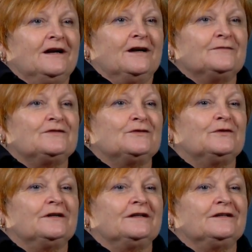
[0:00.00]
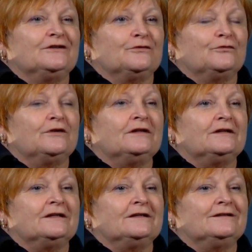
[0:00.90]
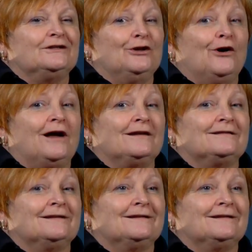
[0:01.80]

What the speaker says: I'm sorry, you're really not